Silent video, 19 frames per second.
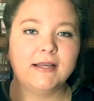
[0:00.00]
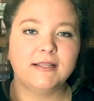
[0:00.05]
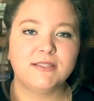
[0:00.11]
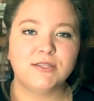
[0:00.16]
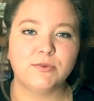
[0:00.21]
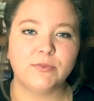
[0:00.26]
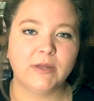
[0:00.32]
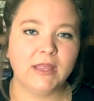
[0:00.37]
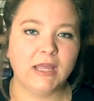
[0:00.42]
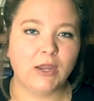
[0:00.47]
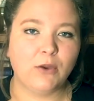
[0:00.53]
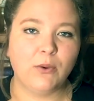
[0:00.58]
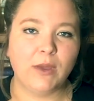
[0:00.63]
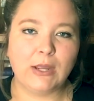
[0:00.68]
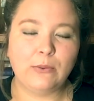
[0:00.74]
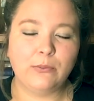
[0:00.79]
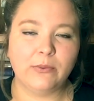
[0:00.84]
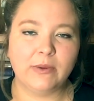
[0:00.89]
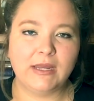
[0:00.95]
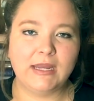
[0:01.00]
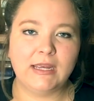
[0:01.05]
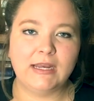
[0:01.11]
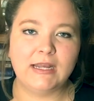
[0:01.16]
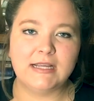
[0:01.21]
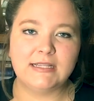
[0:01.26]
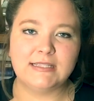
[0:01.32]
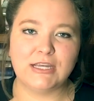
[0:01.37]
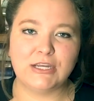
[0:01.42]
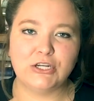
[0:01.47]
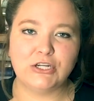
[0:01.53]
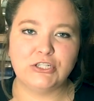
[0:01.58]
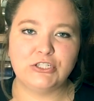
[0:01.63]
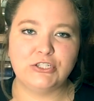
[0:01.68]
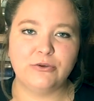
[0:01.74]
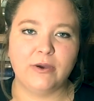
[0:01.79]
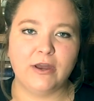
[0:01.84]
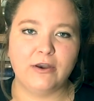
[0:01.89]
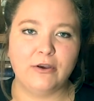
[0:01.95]
It's a really quick read. It's under
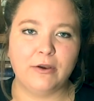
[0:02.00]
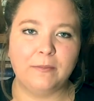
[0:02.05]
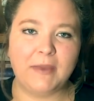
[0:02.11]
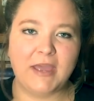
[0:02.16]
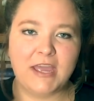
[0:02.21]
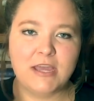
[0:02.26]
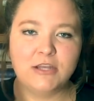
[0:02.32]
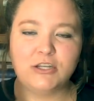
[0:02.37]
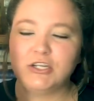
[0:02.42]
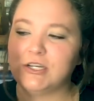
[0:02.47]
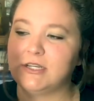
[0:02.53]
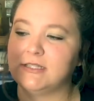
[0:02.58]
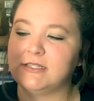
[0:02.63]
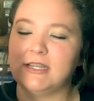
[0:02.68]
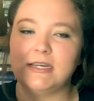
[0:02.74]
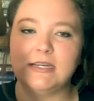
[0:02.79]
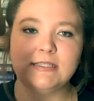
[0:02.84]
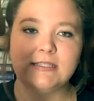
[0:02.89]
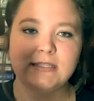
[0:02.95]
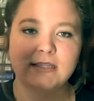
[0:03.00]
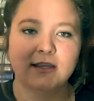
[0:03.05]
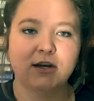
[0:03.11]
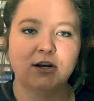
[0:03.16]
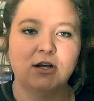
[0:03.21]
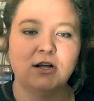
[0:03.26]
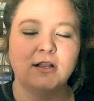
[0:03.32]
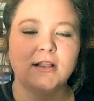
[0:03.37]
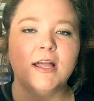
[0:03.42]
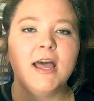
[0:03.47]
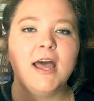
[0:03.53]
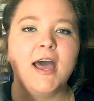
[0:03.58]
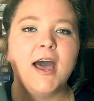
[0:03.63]
200 pages and is little.